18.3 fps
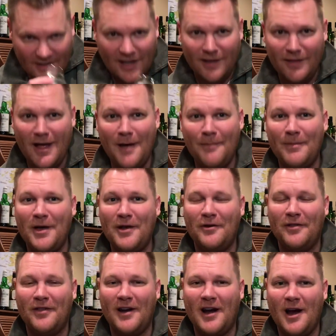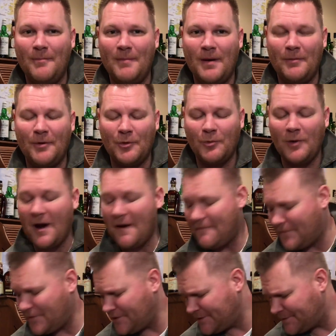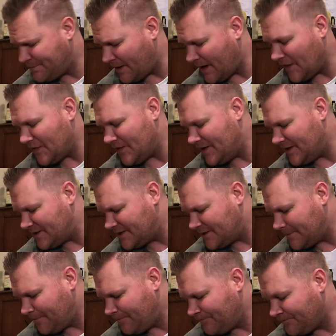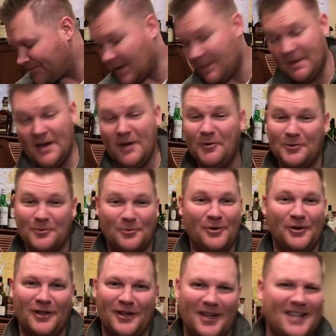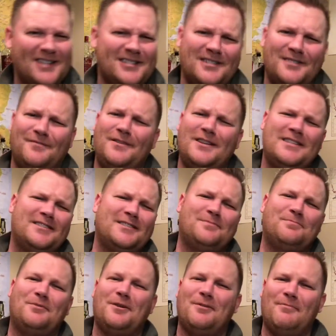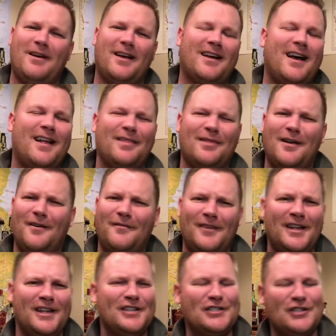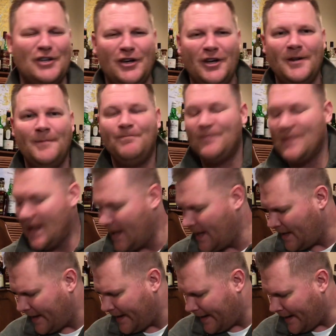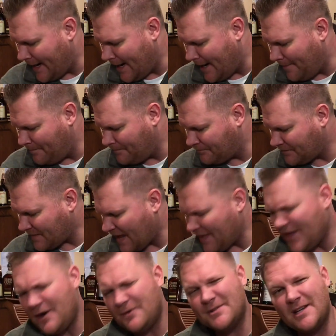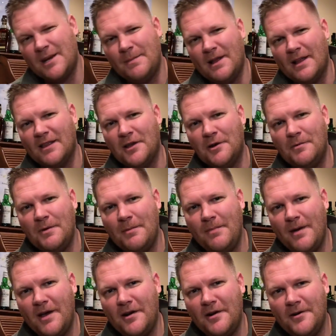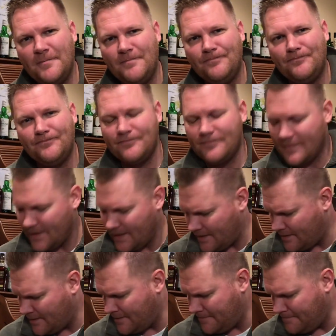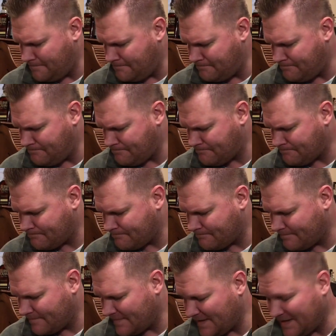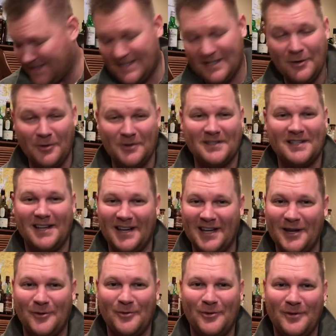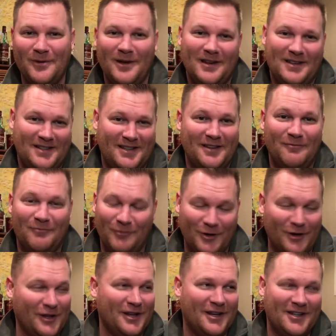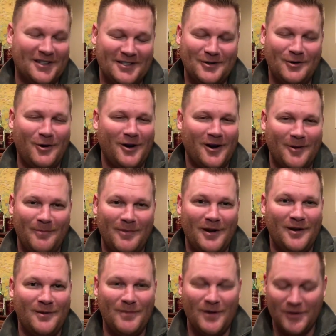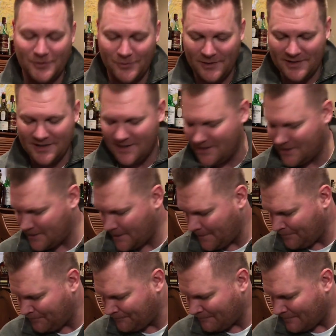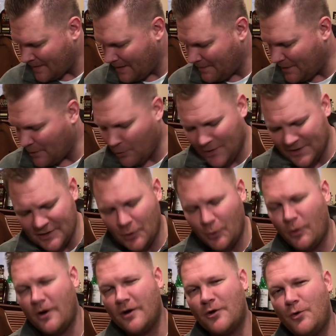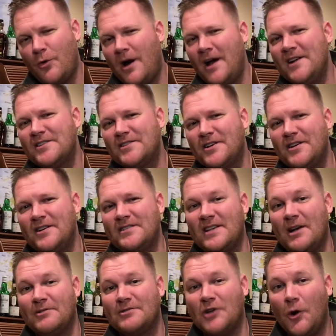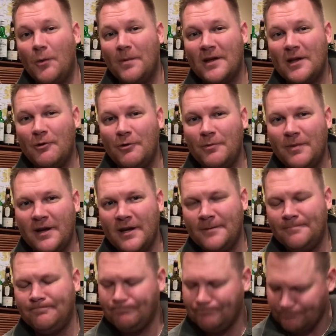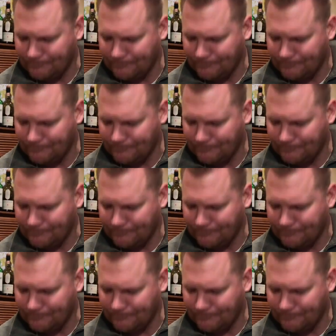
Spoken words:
A lot better than I remembered. When I first bought this, I mean, it was really, it's a Springbank. I love it. It's good. I thought it was going to be a little bit better. It still was going to get a really good score compared to most whiskeys, but it wasn't quite as good as I was hoping it would be.